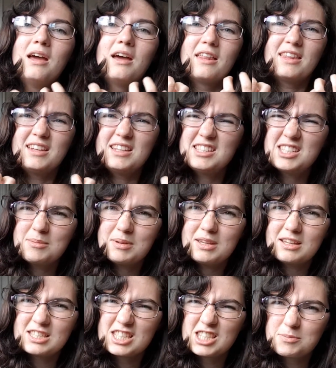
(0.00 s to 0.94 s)
There needs to be
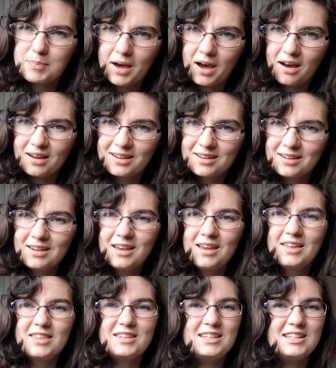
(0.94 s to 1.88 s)
a spark.
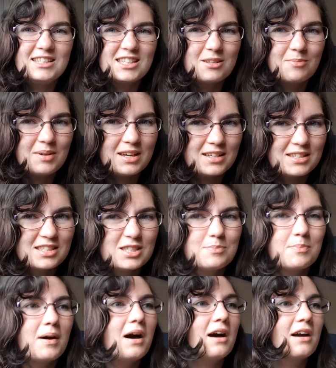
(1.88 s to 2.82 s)
There needs to be a
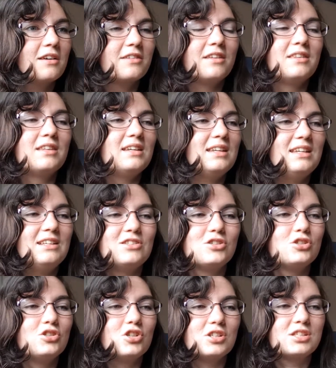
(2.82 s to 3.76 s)
spark that they need to
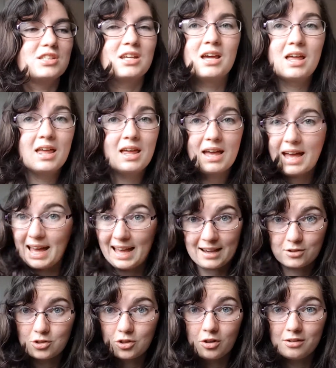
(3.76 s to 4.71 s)
just
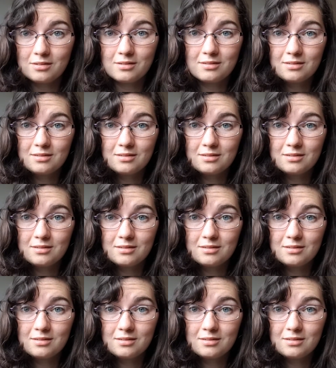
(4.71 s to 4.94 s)
act on.